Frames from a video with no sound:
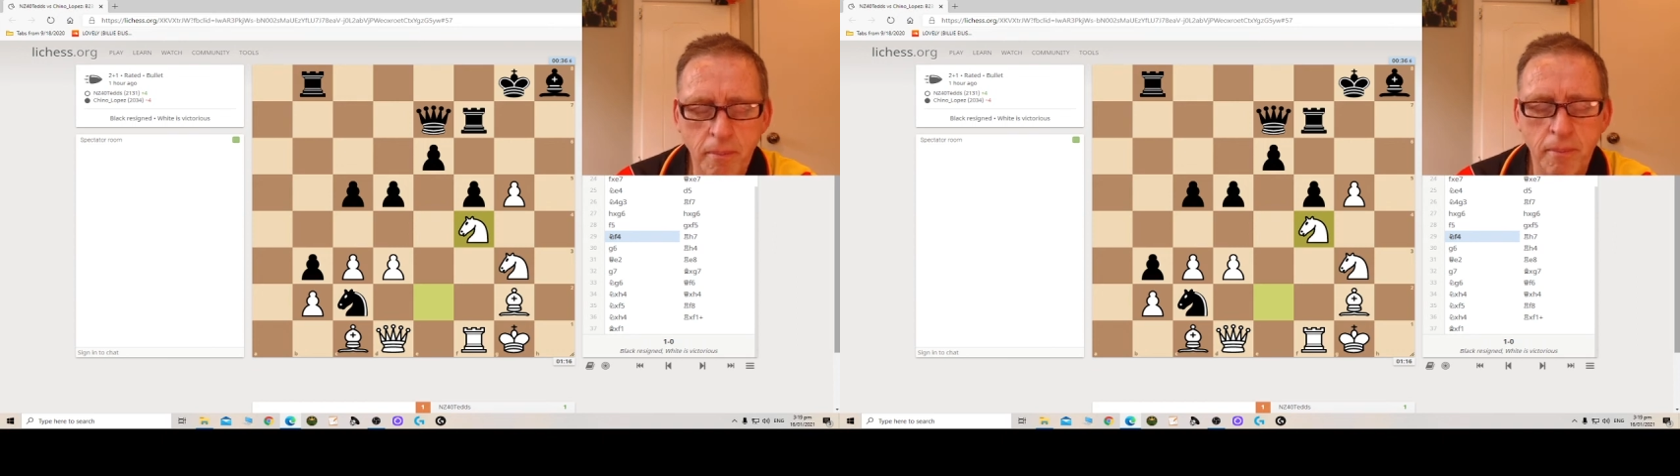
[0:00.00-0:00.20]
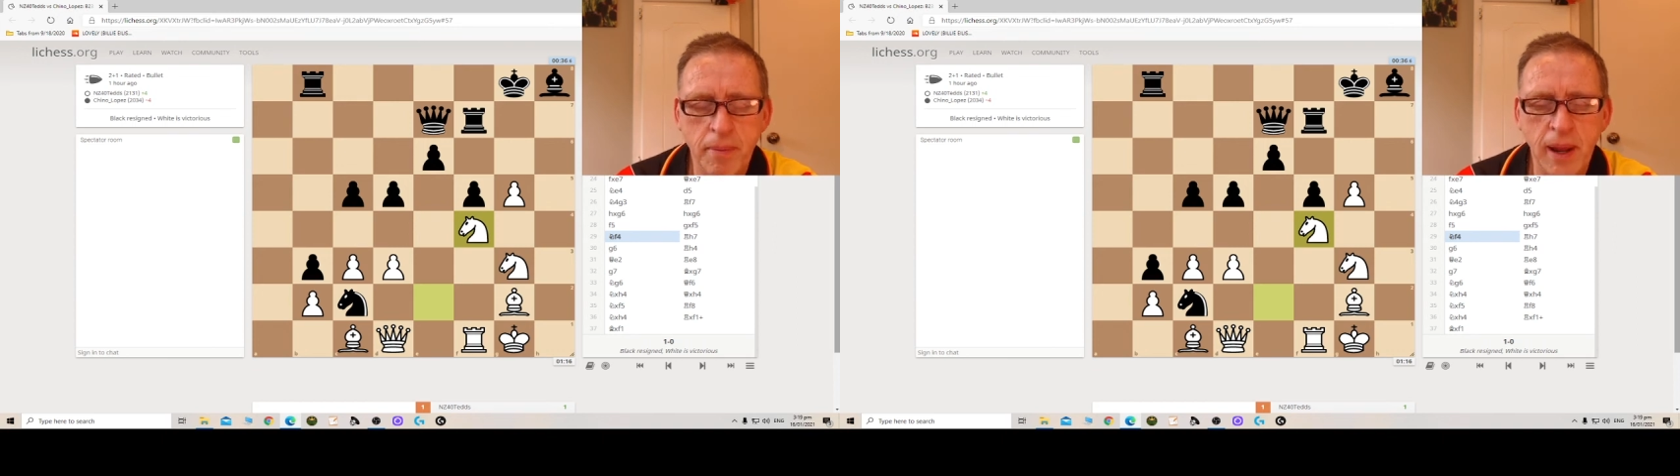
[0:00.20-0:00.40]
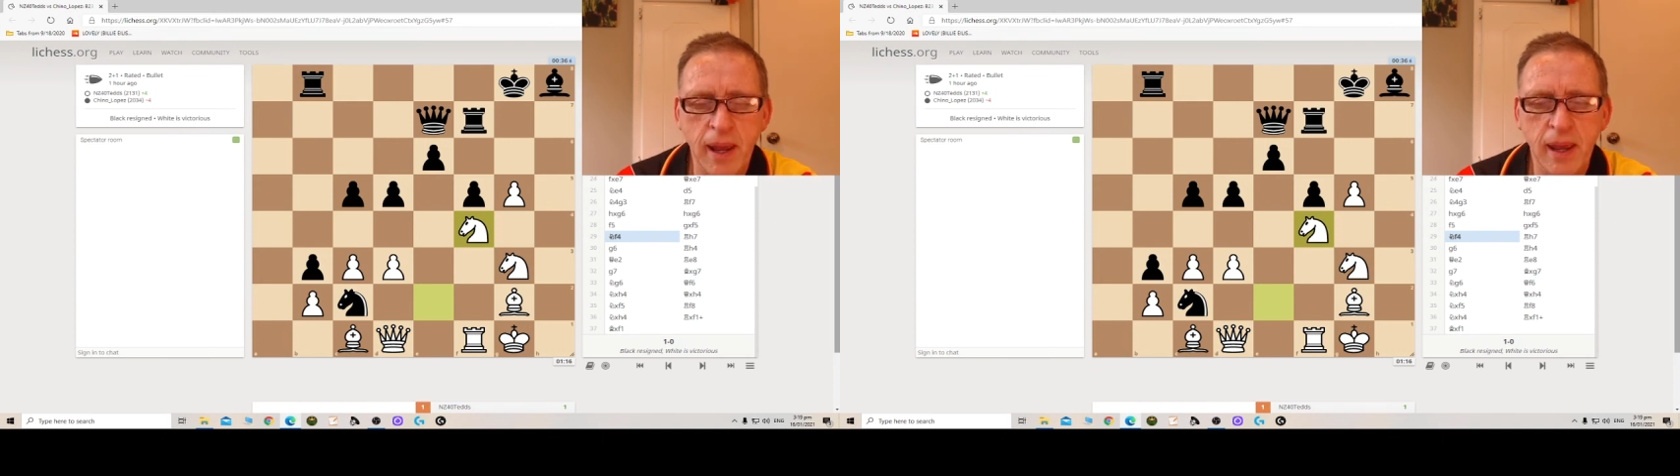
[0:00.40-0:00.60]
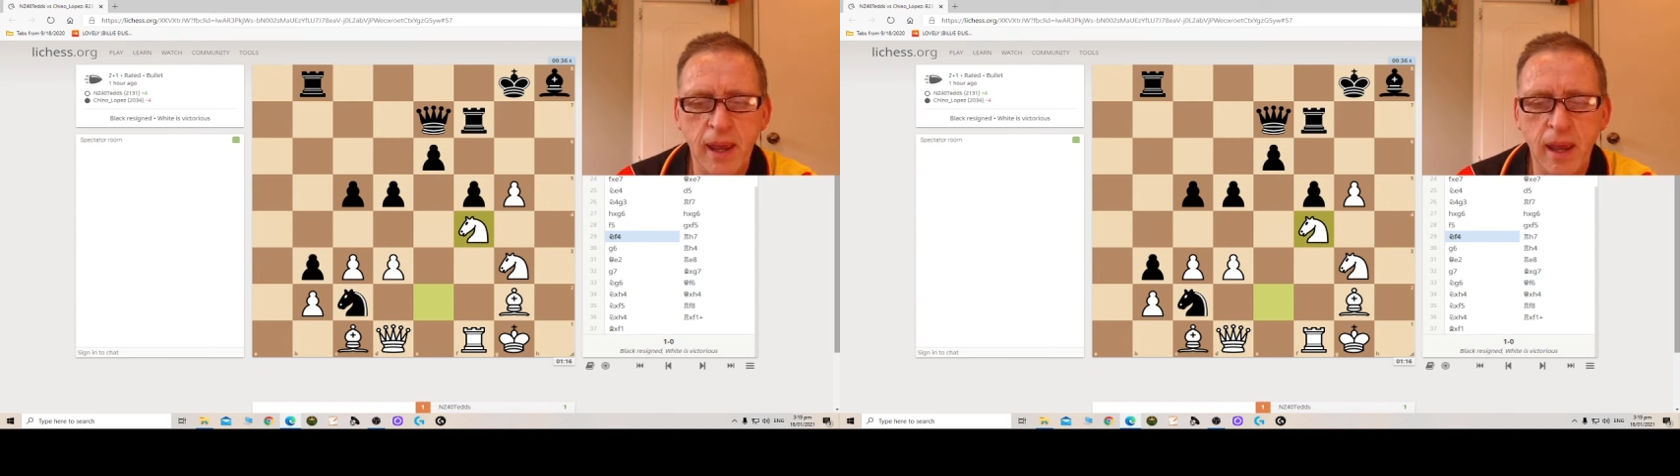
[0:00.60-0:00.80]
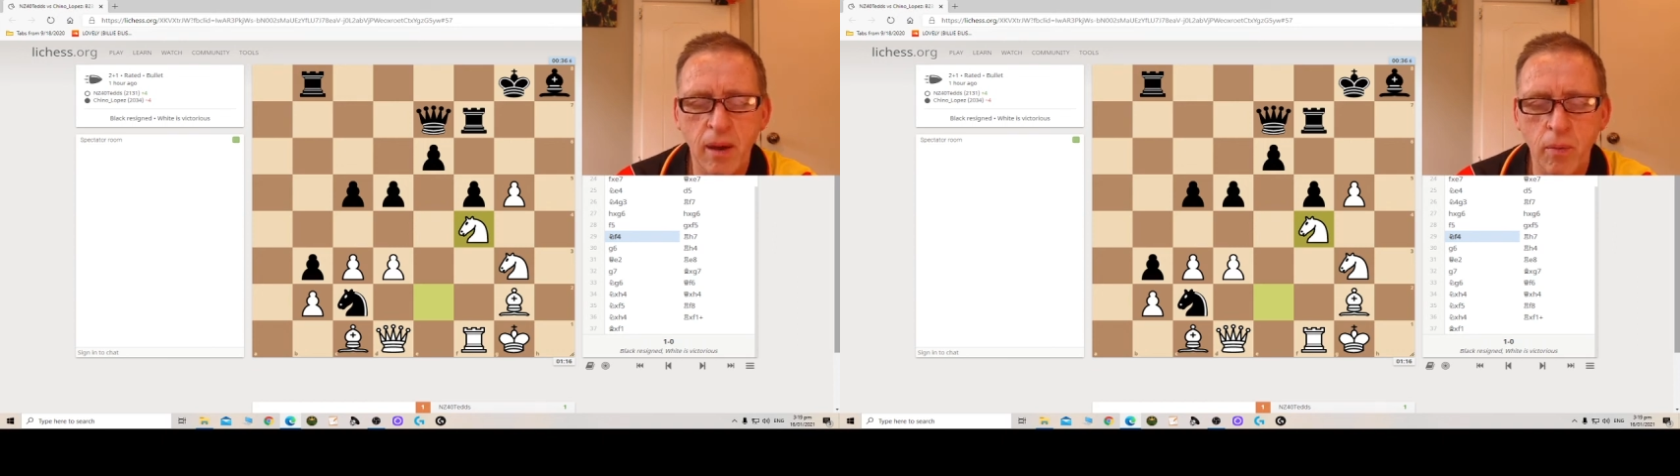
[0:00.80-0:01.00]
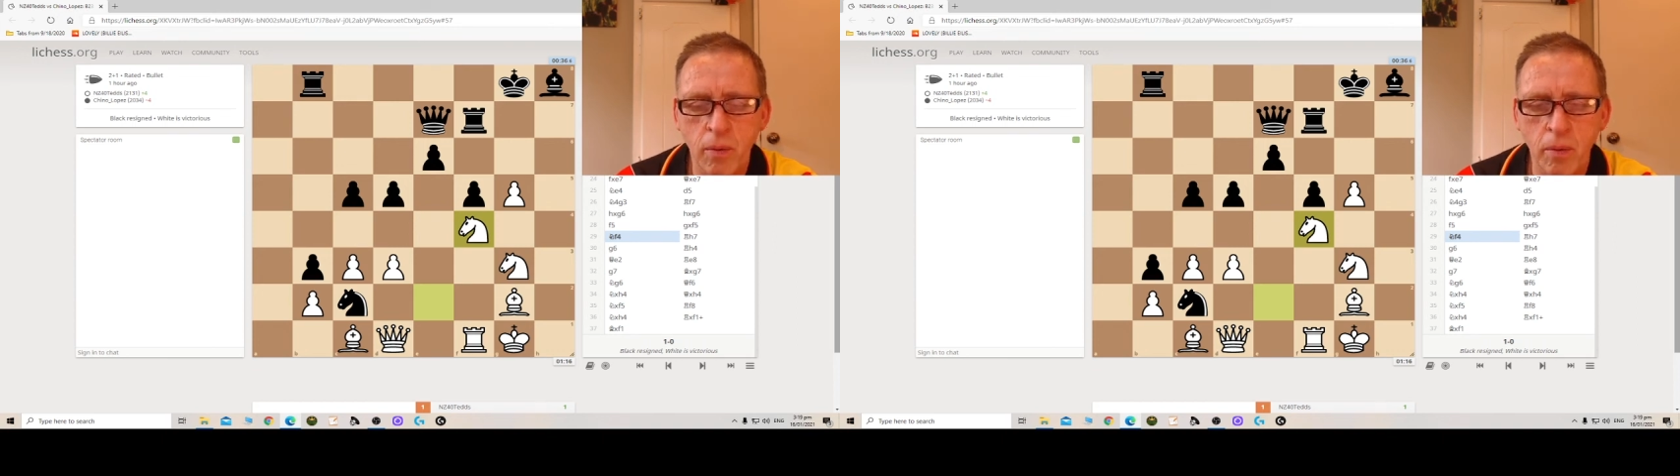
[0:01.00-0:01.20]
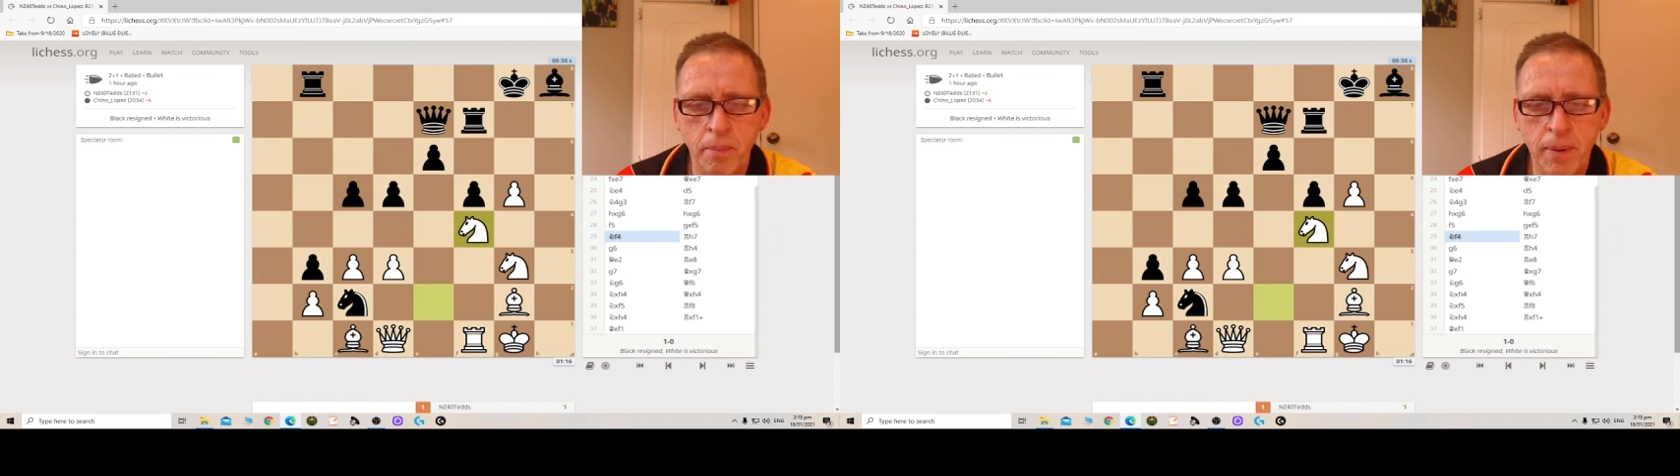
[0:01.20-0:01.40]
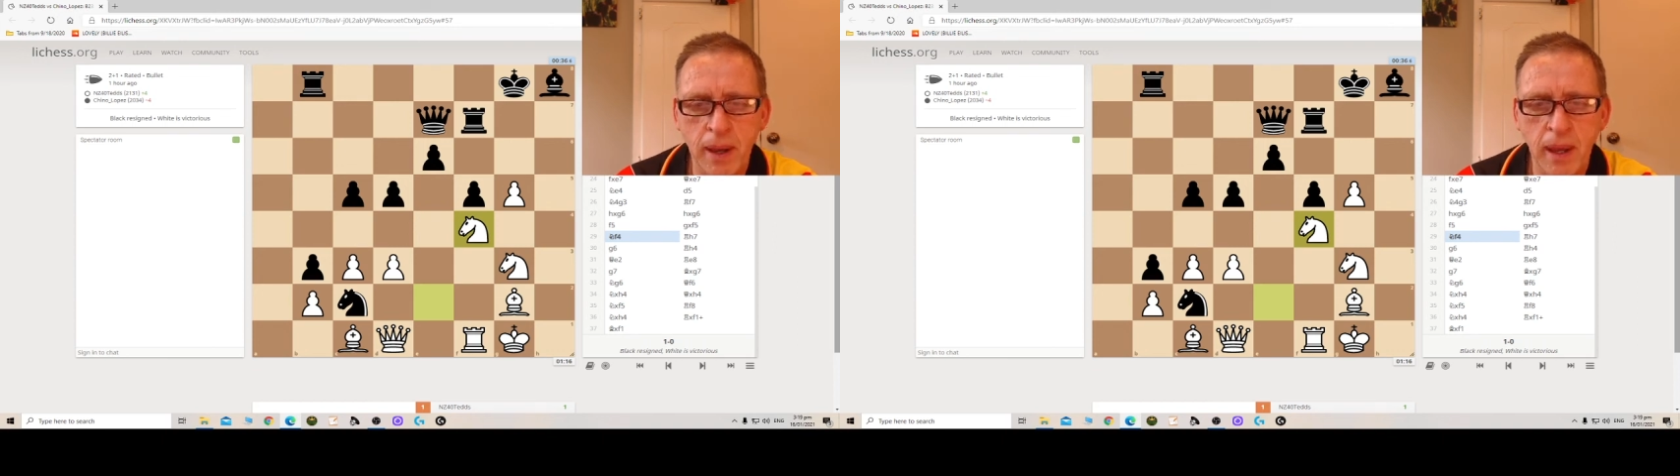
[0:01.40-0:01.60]
black here will
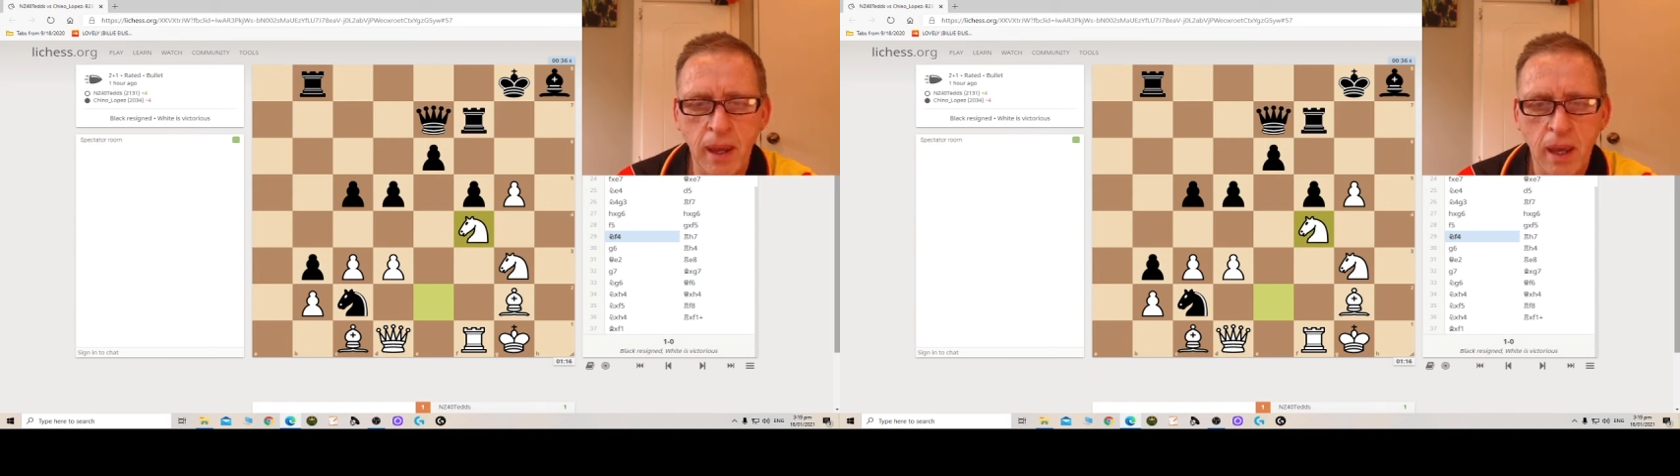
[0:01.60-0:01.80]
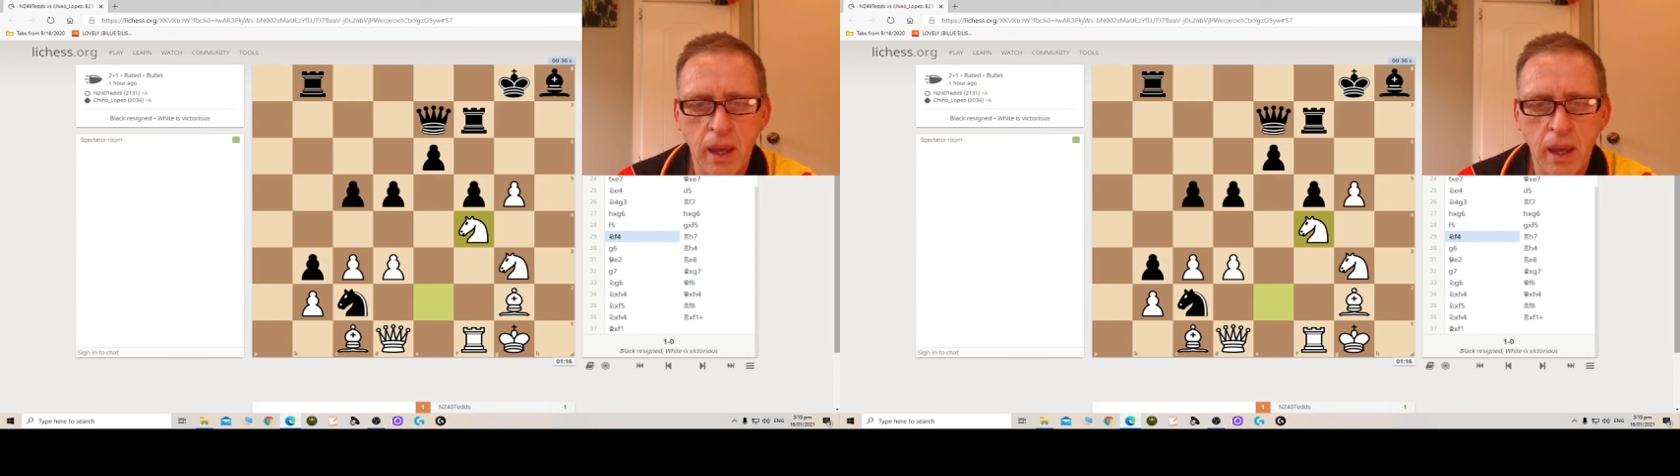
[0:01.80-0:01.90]
be